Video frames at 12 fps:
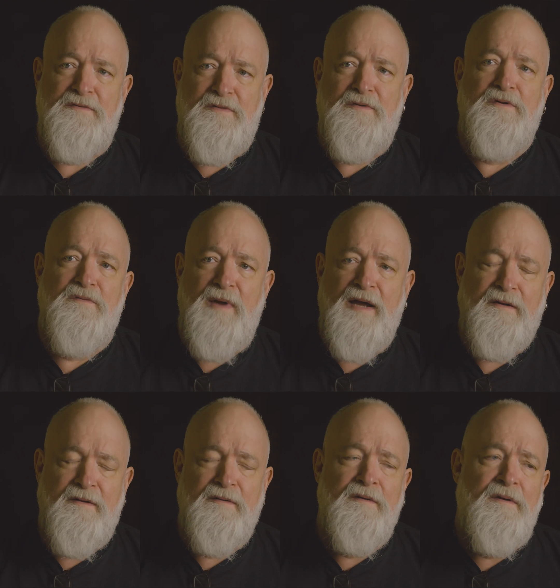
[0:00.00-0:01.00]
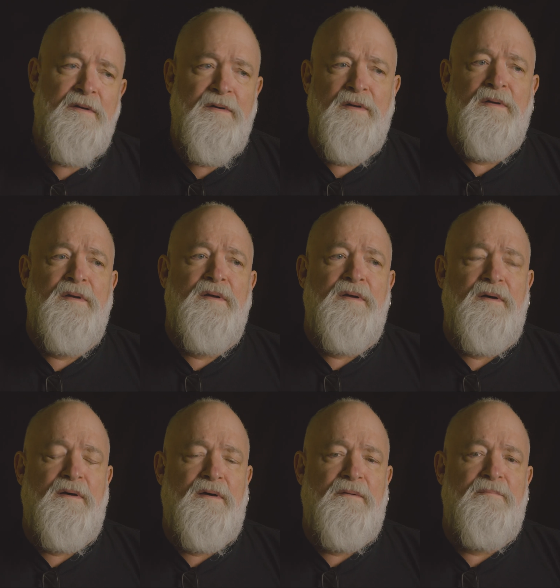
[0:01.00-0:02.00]
her third record.
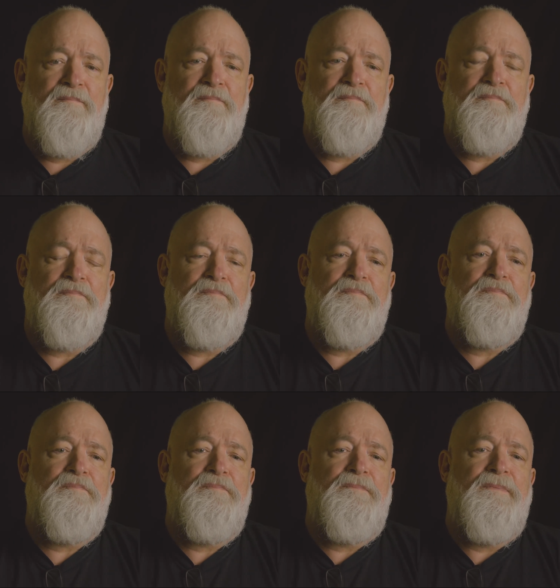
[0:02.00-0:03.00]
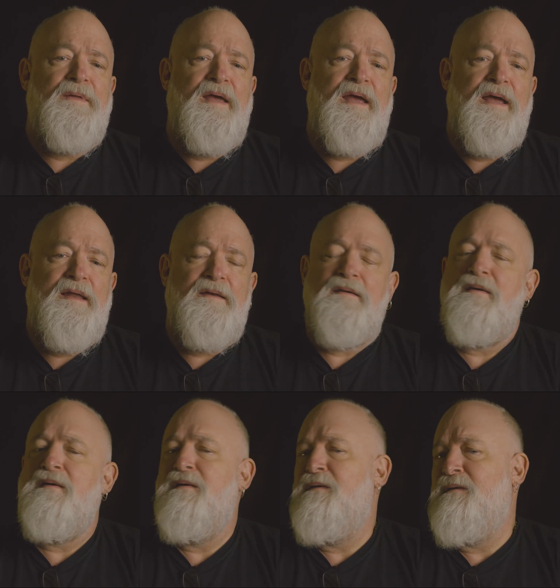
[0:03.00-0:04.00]
And
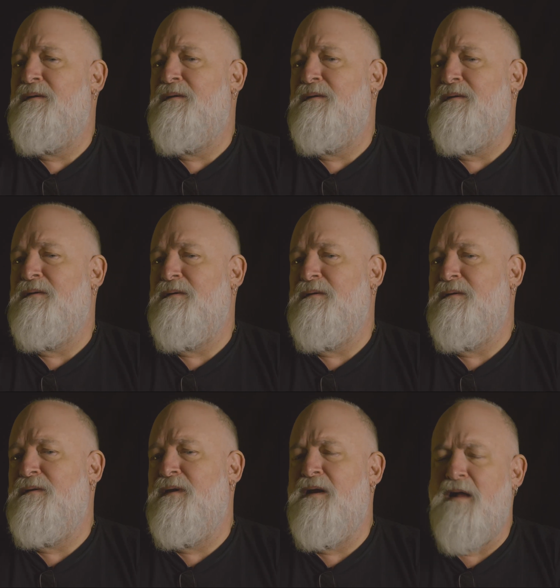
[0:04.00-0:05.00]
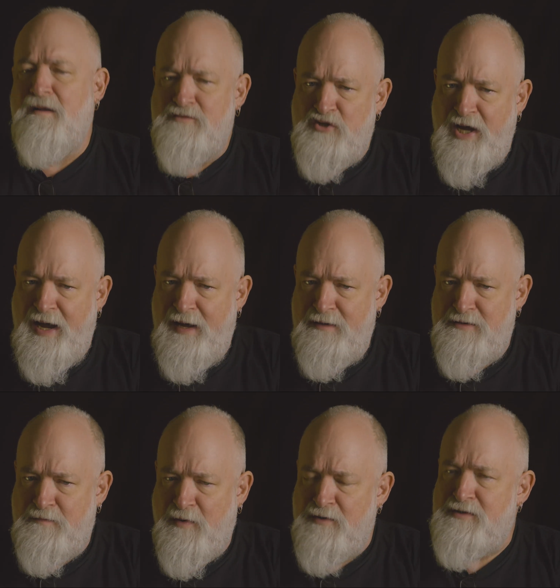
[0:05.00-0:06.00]
it had all
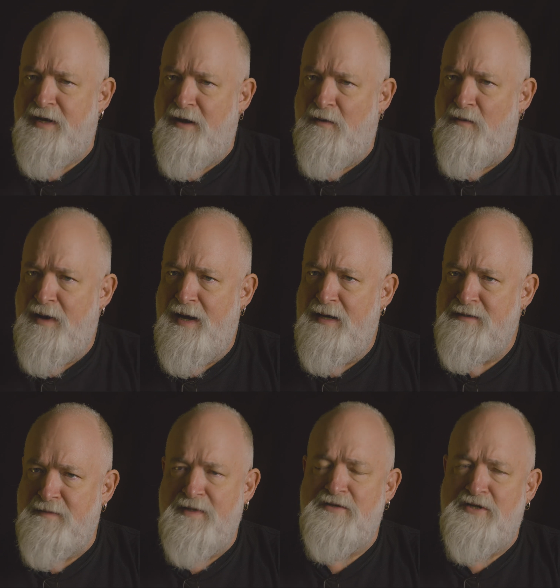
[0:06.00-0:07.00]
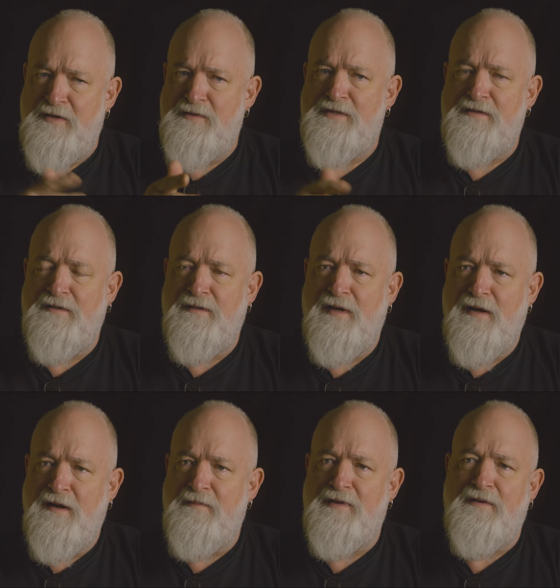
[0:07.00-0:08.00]
changed personnel-wise. I mean, she was still
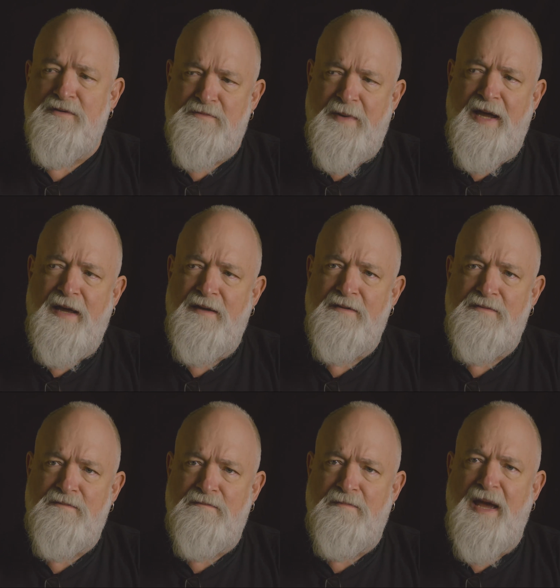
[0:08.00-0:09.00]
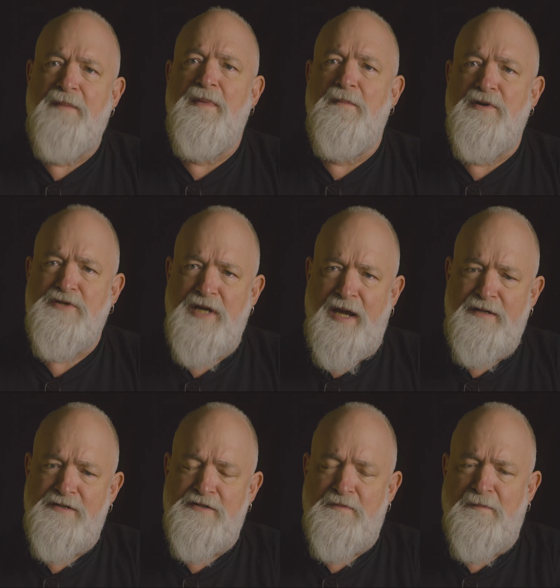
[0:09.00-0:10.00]
there, but there was band member
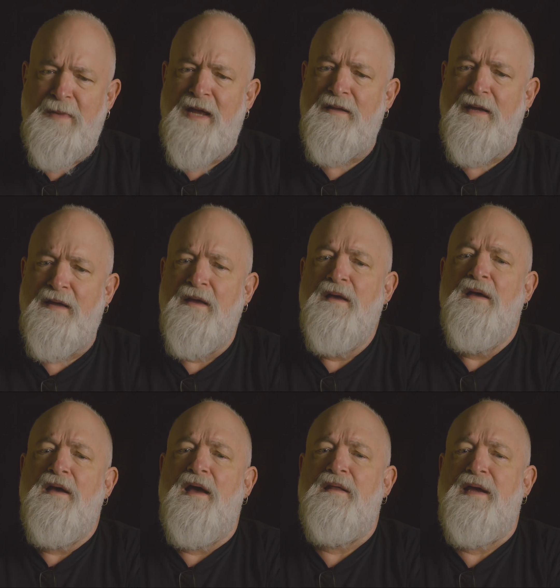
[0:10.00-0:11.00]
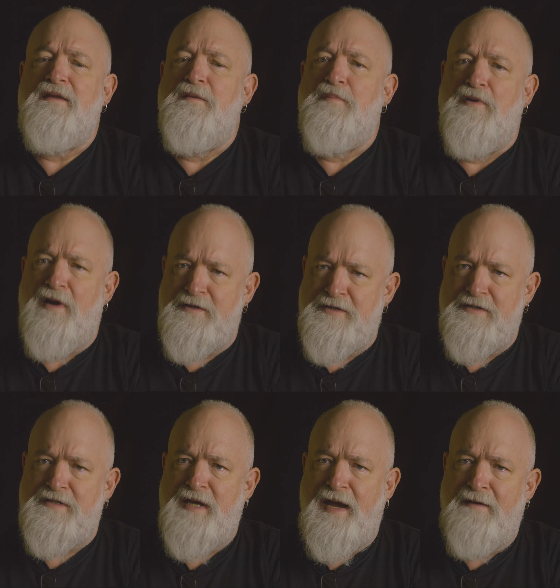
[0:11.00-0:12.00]
changes, but mainly on like the
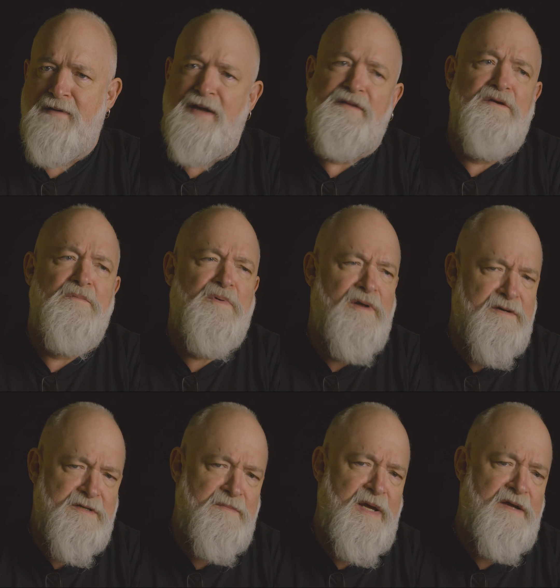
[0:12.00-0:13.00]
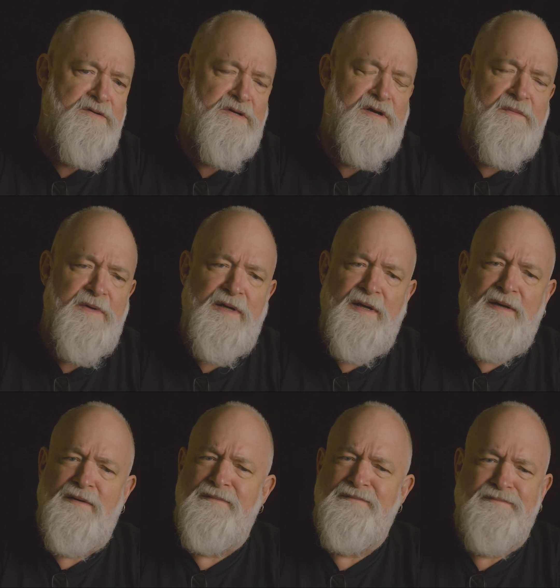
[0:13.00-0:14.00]
production side, right? The new production manager coming
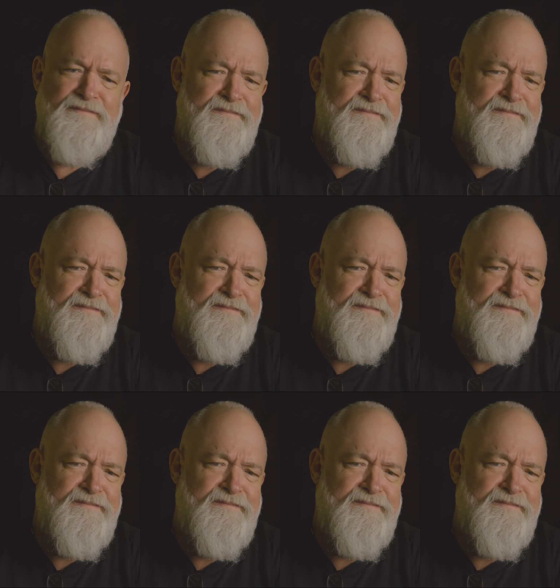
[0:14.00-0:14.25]
in,